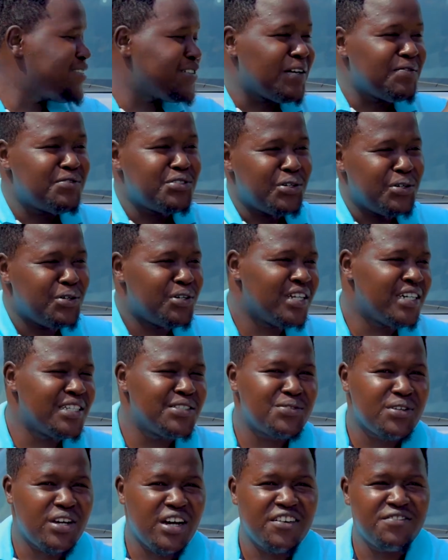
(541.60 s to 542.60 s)
have Toyotas,
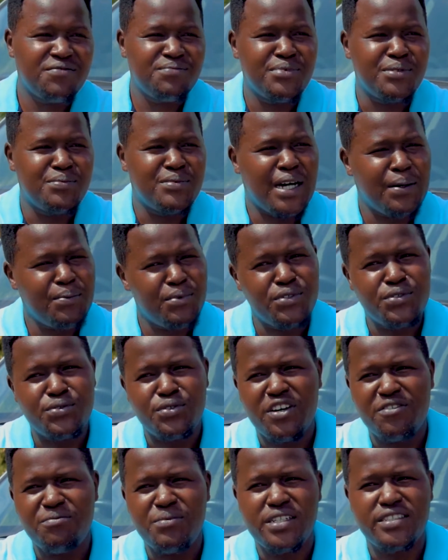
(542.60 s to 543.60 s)
we have Ws, we
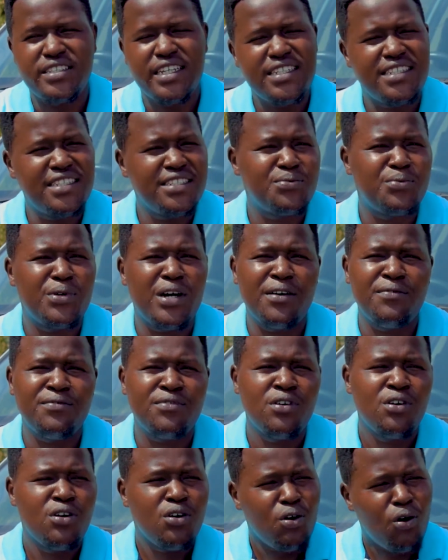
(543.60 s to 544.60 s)
have Mercedes, we have
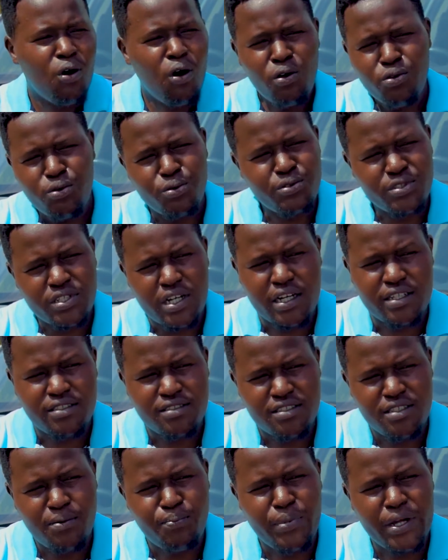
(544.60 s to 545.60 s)
all those cars
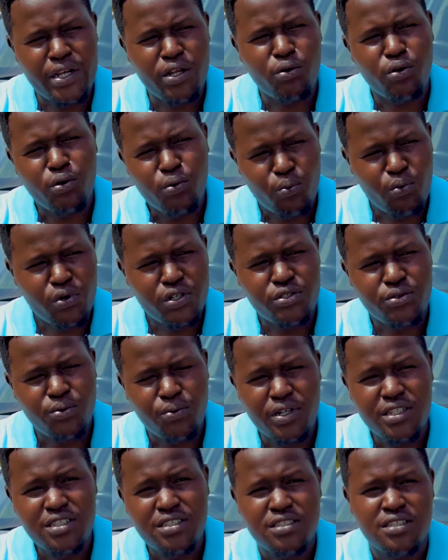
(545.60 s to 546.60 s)
depending on what you
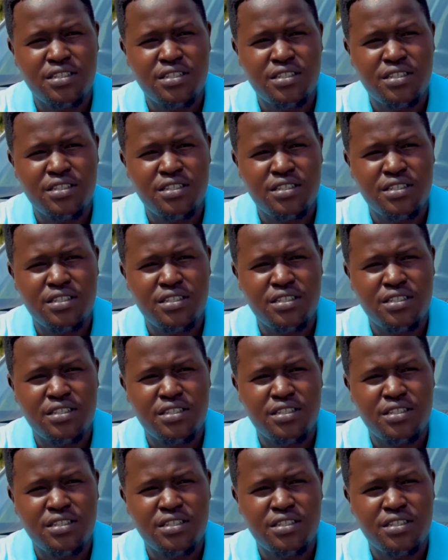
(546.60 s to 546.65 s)
want.